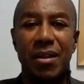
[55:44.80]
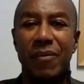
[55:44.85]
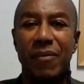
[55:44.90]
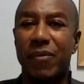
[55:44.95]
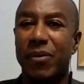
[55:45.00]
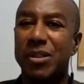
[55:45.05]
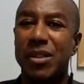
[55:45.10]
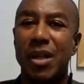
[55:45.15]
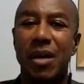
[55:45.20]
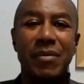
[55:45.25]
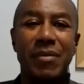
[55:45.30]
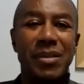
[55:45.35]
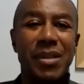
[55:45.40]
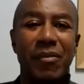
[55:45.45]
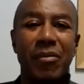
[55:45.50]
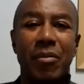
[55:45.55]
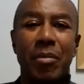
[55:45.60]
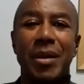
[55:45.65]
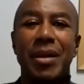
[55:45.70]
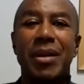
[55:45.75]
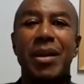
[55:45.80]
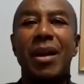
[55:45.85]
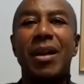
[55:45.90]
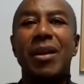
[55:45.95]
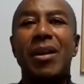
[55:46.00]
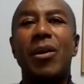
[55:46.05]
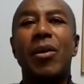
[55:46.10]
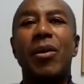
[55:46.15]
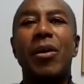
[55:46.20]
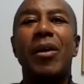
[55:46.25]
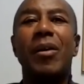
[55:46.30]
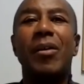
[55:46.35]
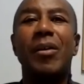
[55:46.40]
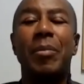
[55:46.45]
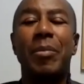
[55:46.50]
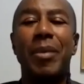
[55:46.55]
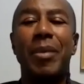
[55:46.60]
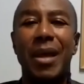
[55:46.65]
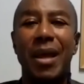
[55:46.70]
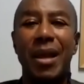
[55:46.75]
The first time it's ever been done, and you're here at
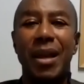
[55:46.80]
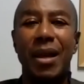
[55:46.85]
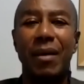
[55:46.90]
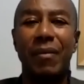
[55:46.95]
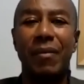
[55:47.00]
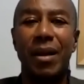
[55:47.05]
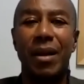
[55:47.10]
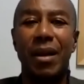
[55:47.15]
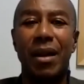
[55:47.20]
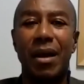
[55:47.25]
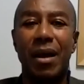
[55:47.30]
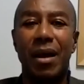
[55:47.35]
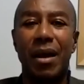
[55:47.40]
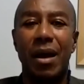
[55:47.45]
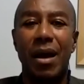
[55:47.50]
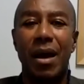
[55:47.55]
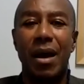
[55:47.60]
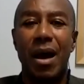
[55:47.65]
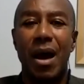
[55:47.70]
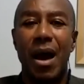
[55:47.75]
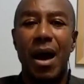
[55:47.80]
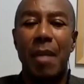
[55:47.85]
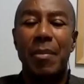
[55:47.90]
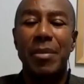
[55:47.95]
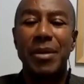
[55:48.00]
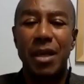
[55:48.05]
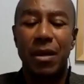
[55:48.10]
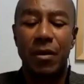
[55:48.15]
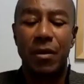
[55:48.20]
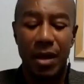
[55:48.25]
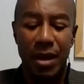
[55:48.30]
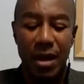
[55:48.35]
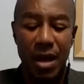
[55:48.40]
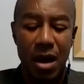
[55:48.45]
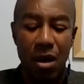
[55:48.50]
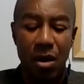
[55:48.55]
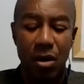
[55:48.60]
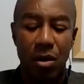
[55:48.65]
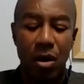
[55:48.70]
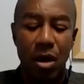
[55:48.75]
the beginning of it. I'm gonna tell you right
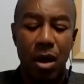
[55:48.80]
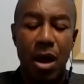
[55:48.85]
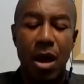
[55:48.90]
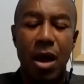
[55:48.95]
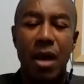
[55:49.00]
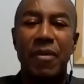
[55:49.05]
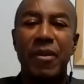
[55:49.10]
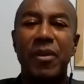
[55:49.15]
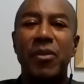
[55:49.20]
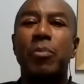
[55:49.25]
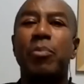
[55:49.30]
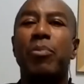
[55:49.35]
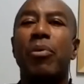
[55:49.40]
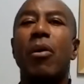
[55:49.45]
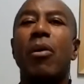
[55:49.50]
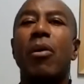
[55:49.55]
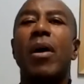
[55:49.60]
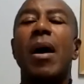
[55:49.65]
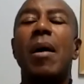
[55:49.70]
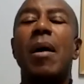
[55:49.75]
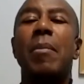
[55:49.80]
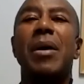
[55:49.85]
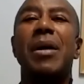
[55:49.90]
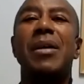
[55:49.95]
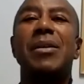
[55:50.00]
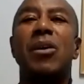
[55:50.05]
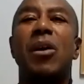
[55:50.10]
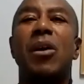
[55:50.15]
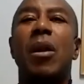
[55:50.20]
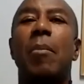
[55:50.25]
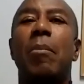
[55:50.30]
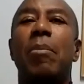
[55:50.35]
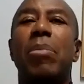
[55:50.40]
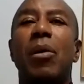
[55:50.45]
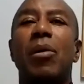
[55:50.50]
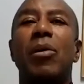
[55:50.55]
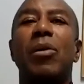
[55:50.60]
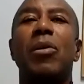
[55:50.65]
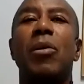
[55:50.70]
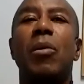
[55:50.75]
now, this program is gonna
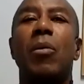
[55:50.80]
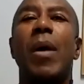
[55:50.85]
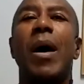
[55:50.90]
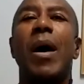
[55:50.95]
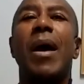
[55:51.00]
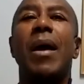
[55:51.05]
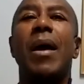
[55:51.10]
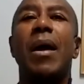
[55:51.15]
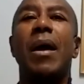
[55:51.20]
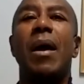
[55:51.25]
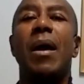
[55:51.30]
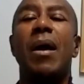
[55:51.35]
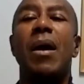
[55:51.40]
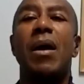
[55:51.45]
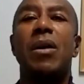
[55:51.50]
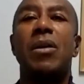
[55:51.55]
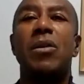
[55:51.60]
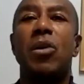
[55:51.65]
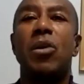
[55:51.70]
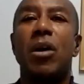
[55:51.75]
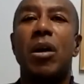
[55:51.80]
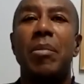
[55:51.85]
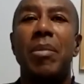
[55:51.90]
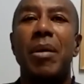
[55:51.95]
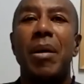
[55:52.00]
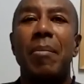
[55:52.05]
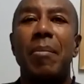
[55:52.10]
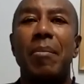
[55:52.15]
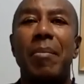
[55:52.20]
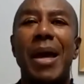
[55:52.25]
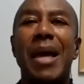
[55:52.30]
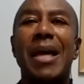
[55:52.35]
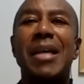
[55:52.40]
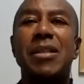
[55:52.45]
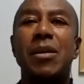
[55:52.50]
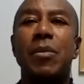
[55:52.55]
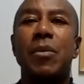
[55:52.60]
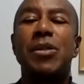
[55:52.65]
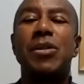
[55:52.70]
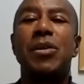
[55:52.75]
blow you away. You're gonna be
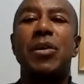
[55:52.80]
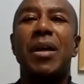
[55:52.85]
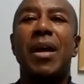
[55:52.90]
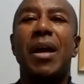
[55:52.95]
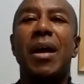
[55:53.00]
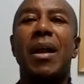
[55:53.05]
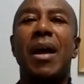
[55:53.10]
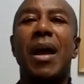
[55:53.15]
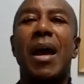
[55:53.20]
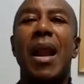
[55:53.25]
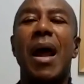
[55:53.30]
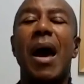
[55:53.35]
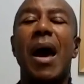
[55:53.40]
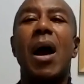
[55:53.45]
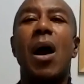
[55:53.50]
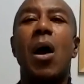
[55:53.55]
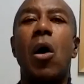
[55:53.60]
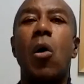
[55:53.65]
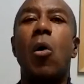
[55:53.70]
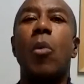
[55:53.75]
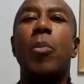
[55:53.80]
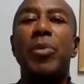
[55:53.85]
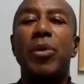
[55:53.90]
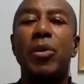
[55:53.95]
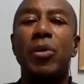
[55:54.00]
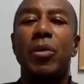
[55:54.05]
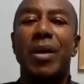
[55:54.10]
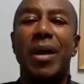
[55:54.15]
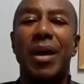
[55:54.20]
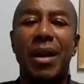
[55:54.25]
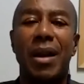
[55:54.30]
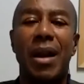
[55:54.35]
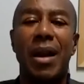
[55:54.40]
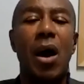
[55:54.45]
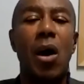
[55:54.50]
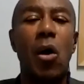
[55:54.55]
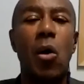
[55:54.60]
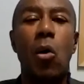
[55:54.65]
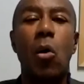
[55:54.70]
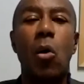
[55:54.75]
amazed at what you get, and I hope you get it.
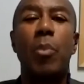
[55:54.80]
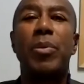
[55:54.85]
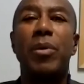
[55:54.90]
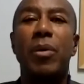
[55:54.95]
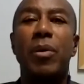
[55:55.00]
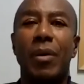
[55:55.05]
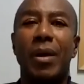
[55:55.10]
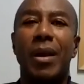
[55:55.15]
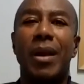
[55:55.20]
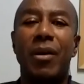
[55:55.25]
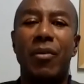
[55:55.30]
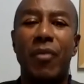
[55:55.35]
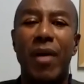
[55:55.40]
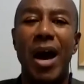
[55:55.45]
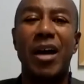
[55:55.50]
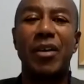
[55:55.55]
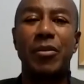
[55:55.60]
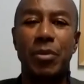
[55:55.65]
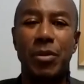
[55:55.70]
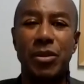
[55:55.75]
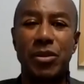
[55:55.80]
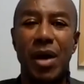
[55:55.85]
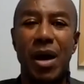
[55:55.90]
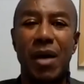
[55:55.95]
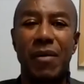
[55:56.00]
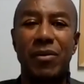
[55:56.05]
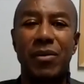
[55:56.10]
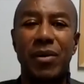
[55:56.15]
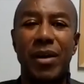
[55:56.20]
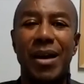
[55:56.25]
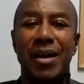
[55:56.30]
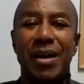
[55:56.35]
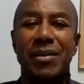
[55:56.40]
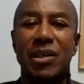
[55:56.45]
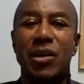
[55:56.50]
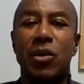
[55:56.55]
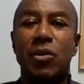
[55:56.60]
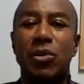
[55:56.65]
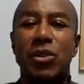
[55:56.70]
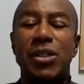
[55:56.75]
I hope you really grasp what you have in your
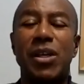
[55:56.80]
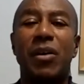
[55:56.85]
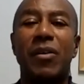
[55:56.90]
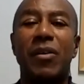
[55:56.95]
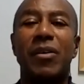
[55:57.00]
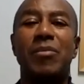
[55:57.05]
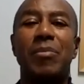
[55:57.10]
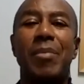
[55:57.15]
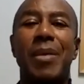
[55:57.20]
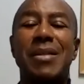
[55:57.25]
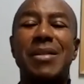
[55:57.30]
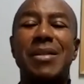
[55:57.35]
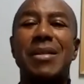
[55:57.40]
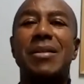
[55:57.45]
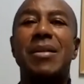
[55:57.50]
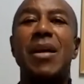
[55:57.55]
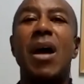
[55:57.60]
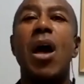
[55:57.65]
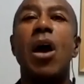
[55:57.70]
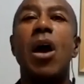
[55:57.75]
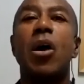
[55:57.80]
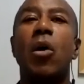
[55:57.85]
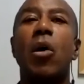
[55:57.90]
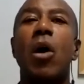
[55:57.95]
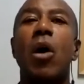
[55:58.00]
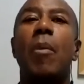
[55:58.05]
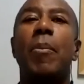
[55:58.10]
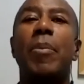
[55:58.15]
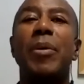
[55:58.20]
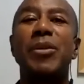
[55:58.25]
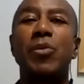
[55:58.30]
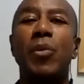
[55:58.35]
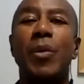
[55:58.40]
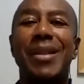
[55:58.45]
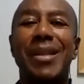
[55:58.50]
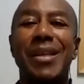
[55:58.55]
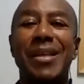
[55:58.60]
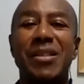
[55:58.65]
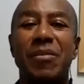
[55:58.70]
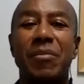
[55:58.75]
hands and go share this message. Go help us
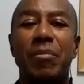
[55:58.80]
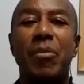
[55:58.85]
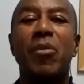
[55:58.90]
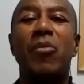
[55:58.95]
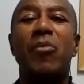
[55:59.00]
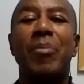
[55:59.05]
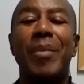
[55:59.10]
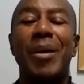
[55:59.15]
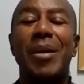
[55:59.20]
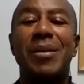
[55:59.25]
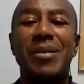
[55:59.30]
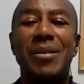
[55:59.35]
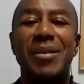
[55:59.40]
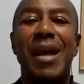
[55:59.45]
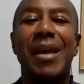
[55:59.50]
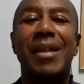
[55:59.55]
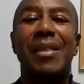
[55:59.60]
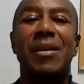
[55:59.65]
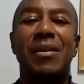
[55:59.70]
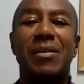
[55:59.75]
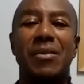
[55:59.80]
with this movement to take